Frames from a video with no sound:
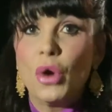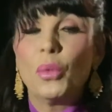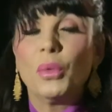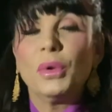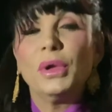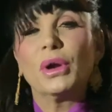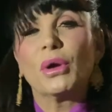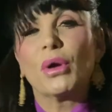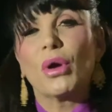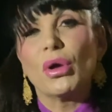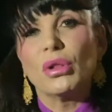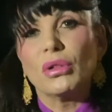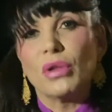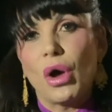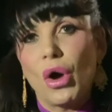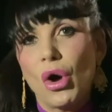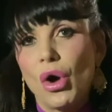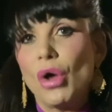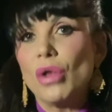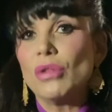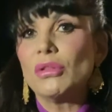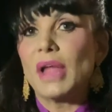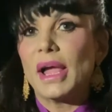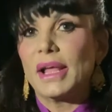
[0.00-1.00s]
we are
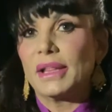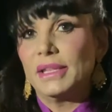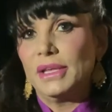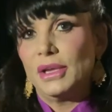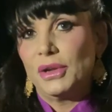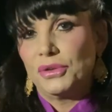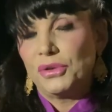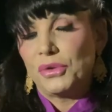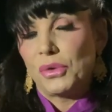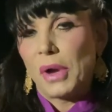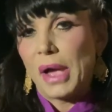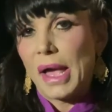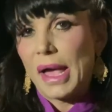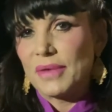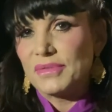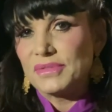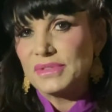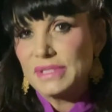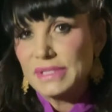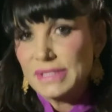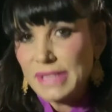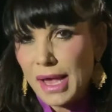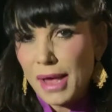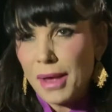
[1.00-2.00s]
all likely going to have
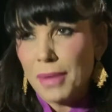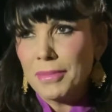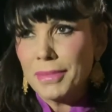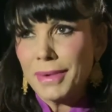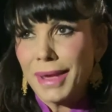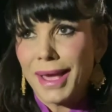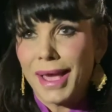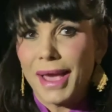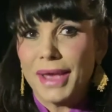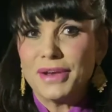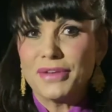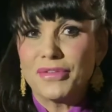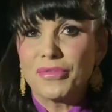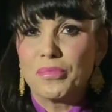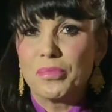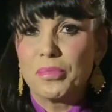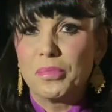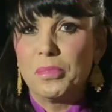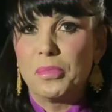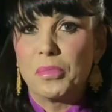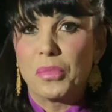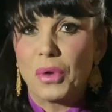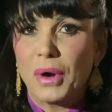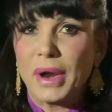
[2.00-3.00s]
some kind of
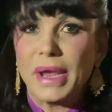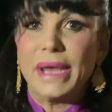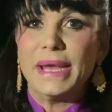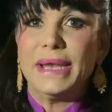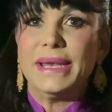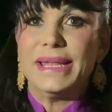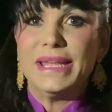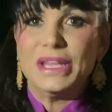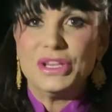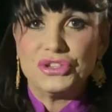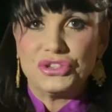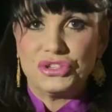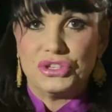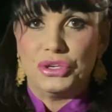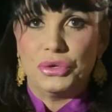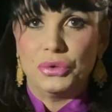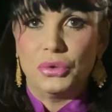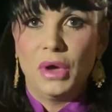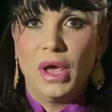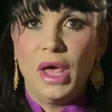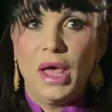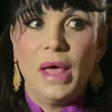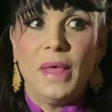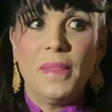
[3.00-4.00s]
brain
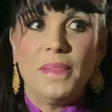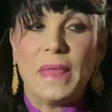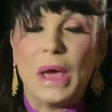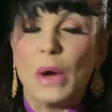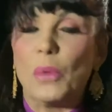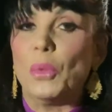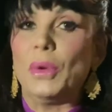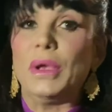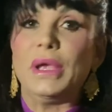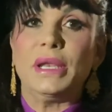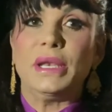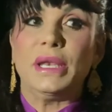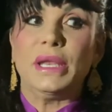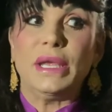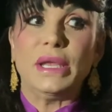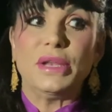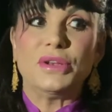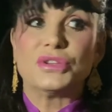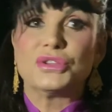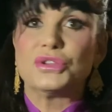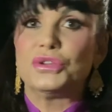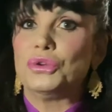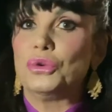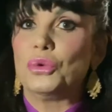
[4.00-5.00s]
issue that we
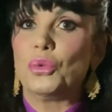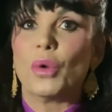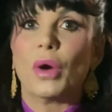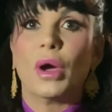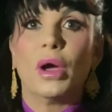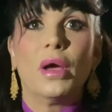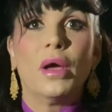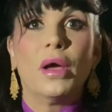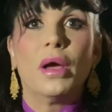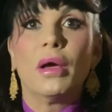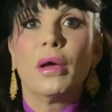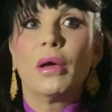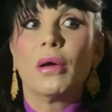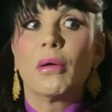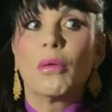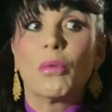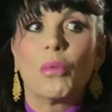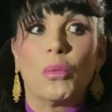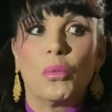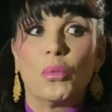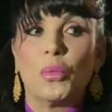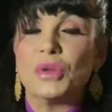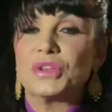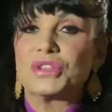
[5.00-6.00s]
need to
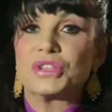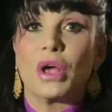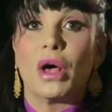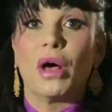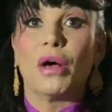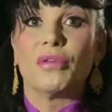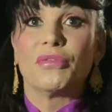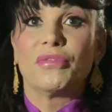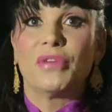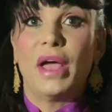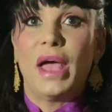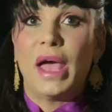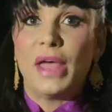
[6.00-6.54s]
resolve.